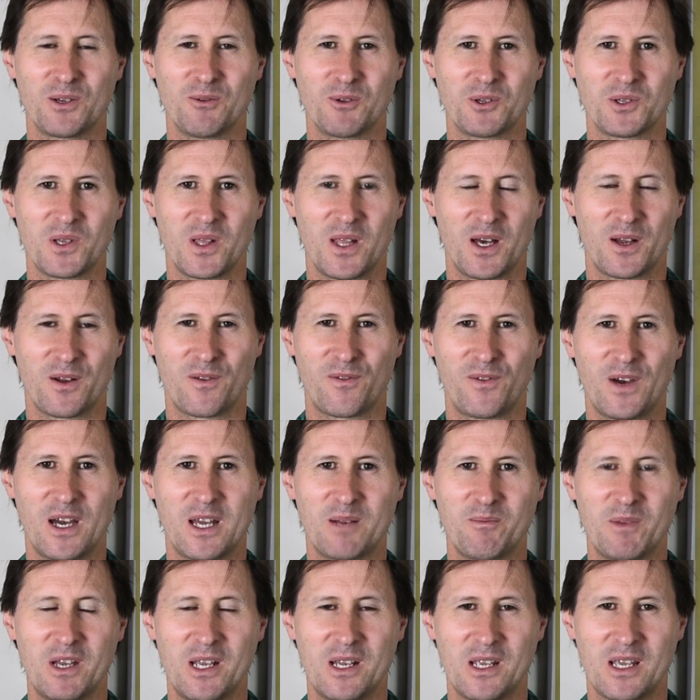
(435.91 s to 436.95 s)
It was a lot of
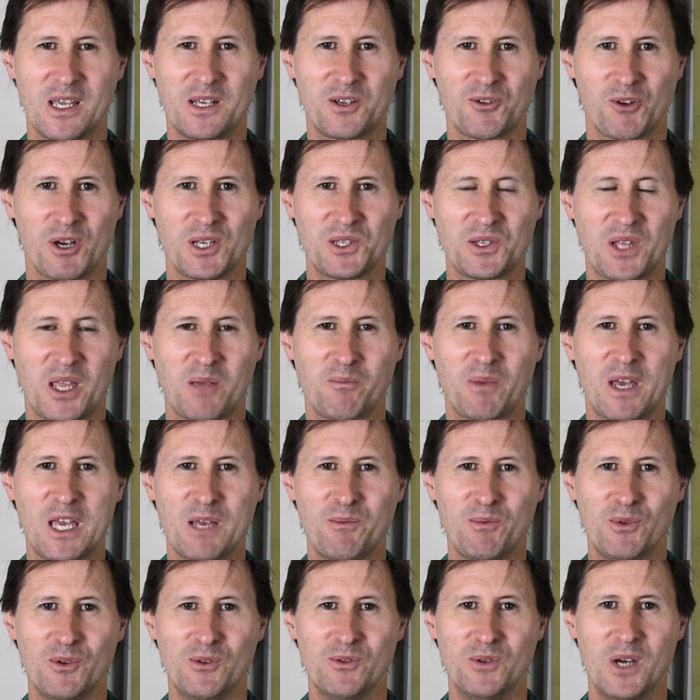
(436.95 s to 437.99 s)
fun meeting interesting
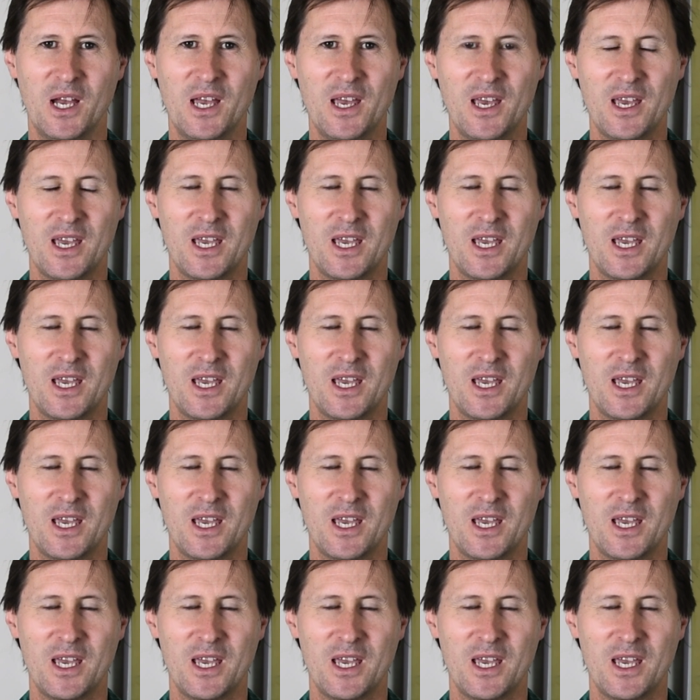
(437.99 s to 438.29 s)
people,